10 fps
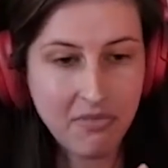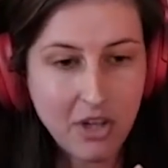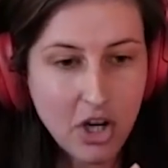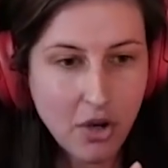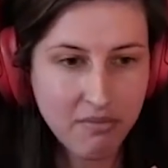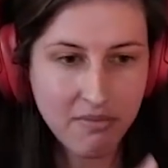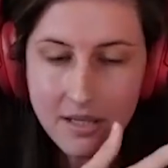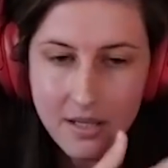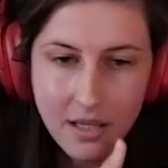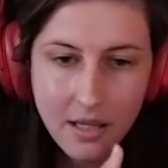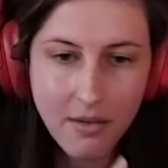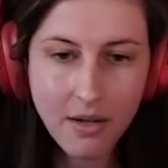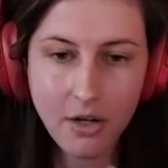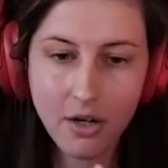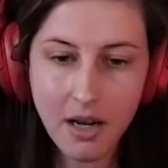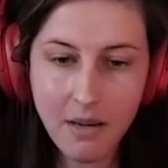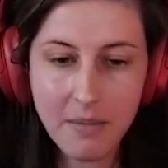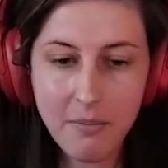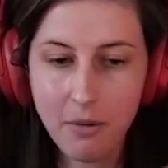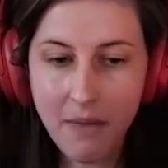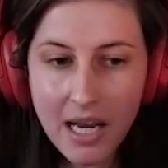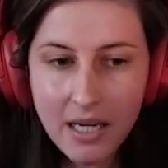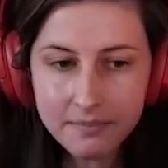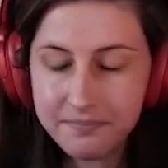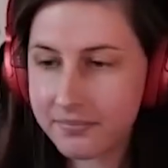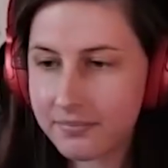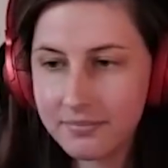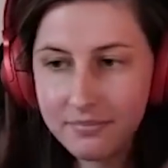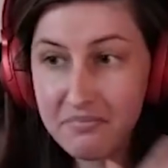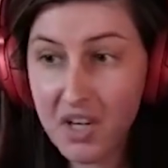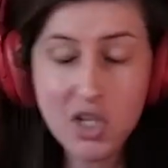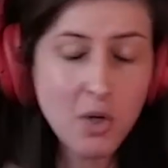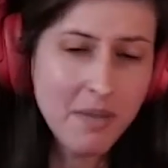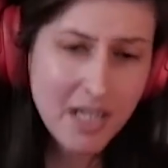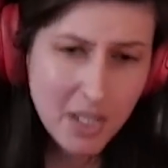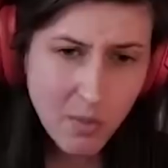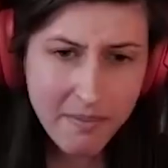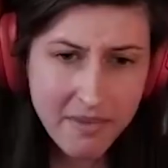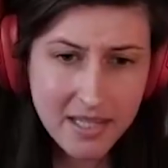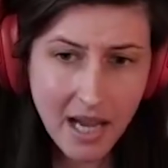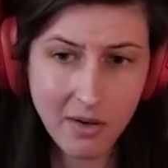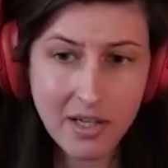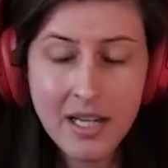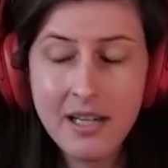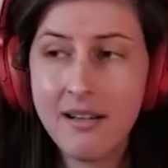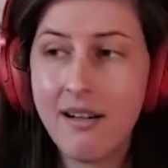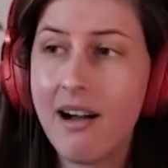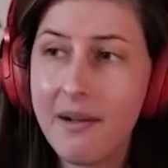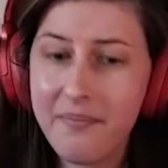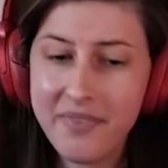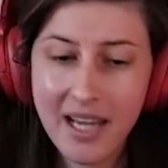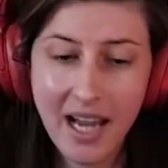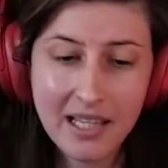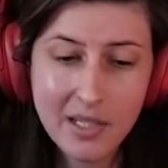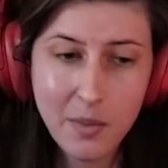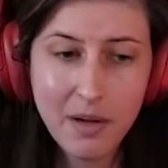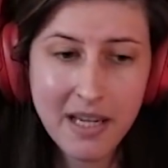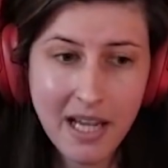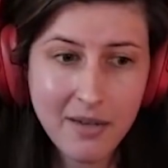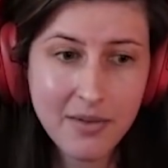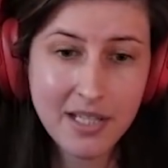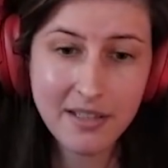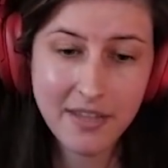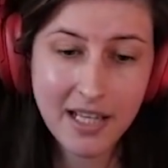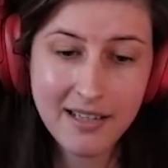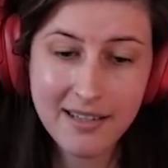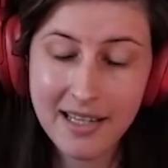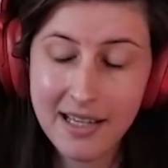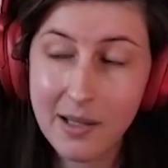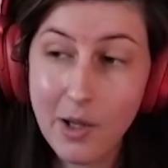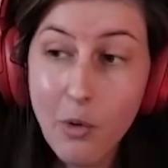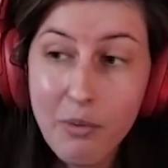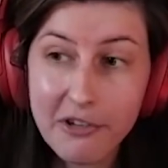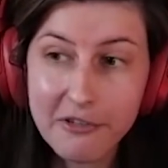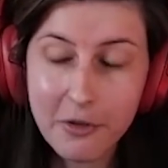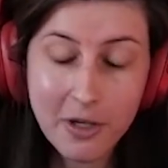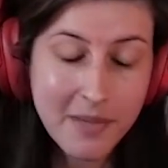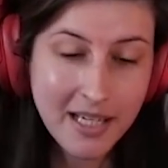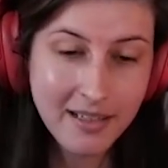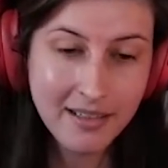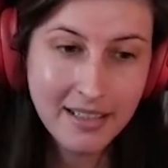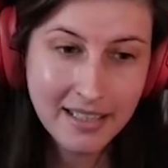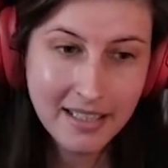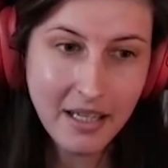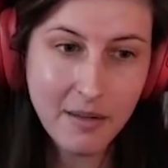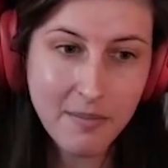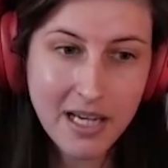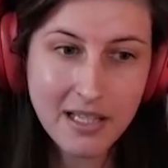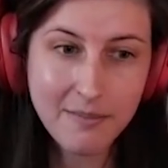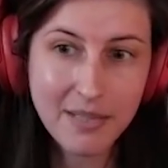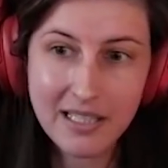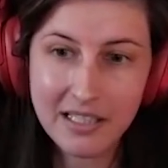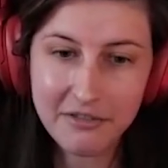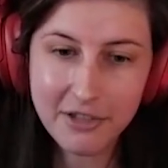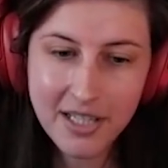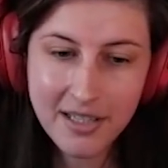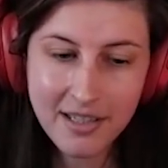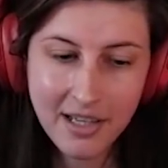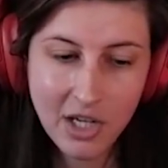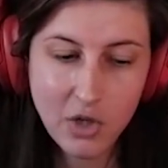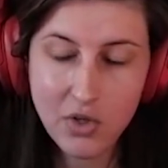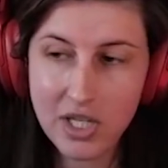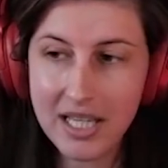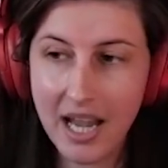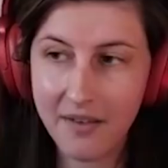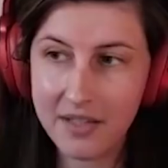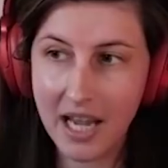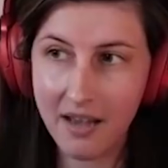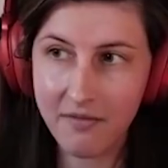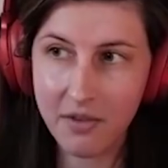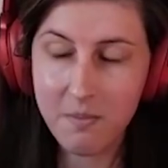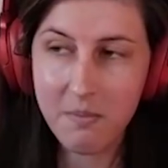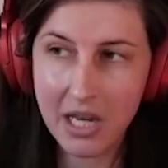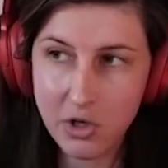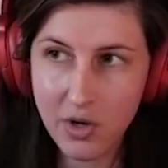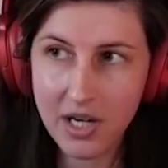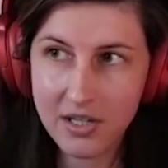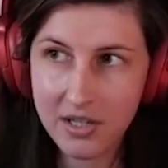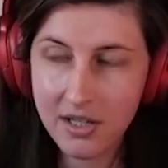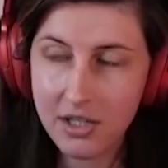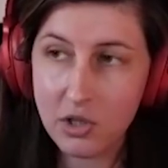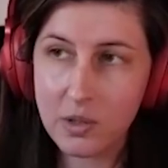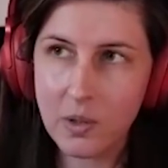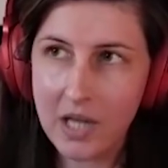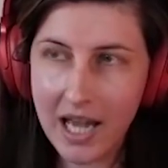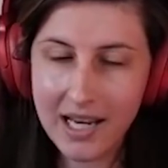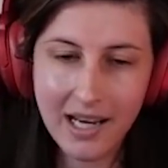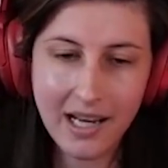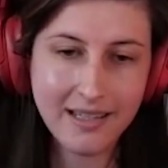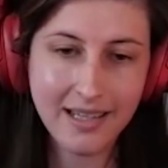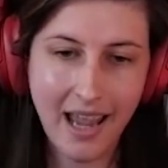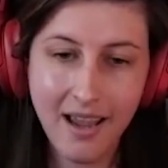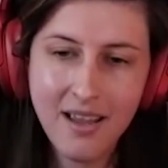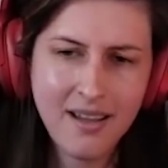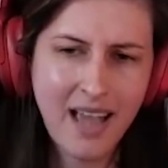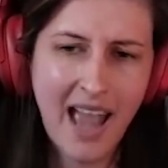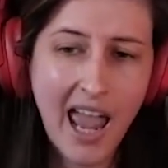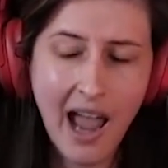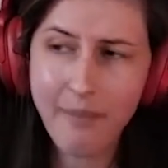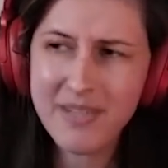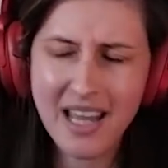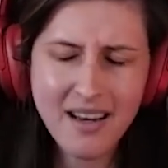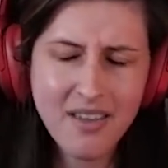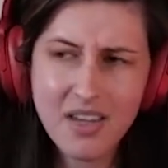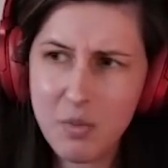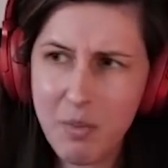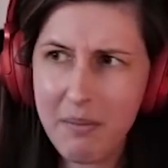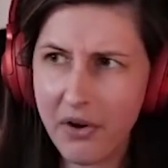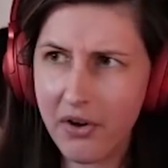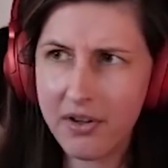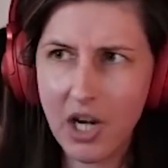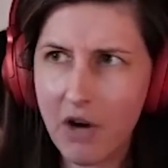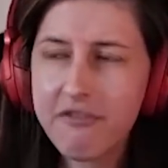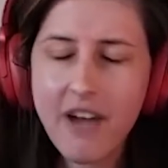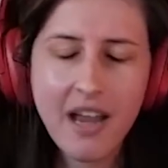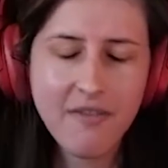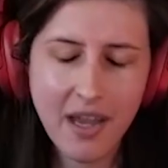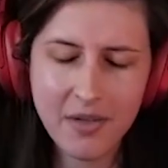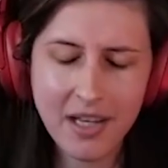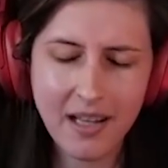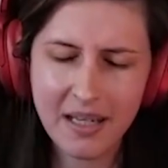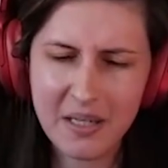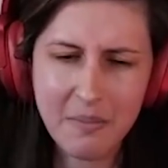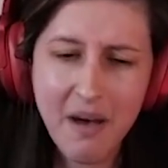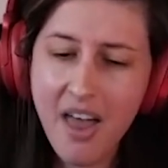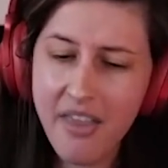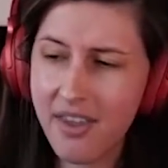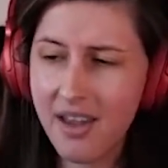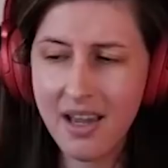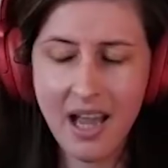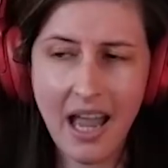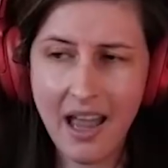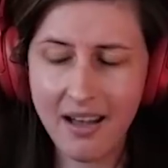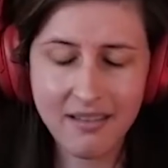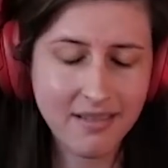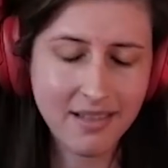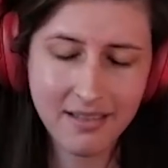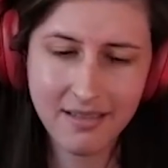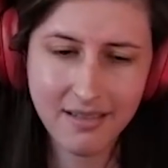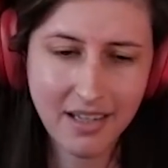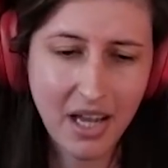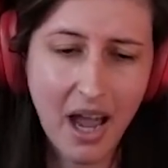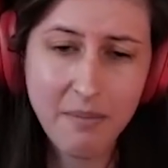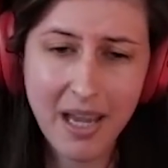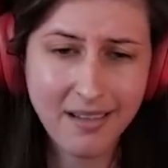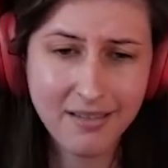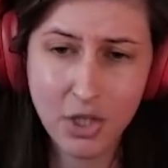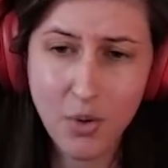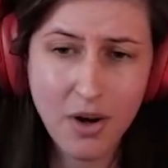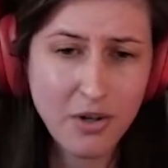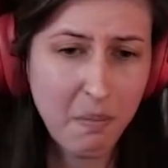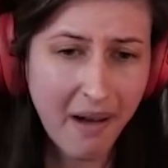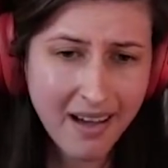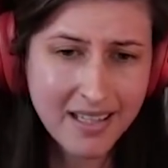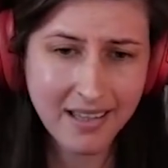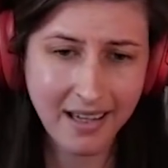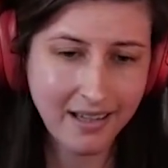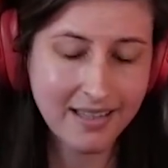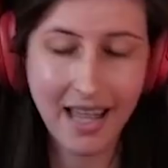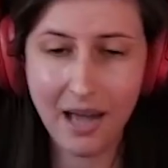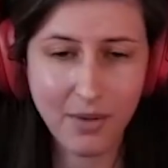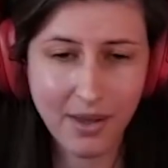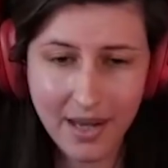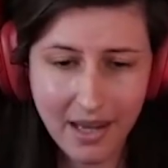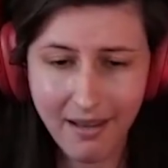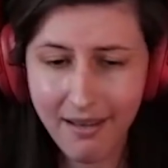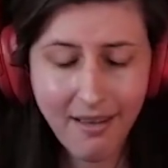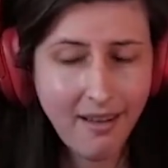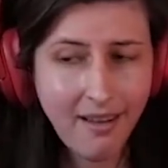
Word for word: you know, this is clearly earning me more money. So I'm going to swap this out. Um, and swapping out stuff that is like low performing, it makes a big difference. You just have to have the metrics to look at it and say, hey, I'm sending these people, you know, 5,000 clicks a month. And I made 200 bucks. Like, is that really,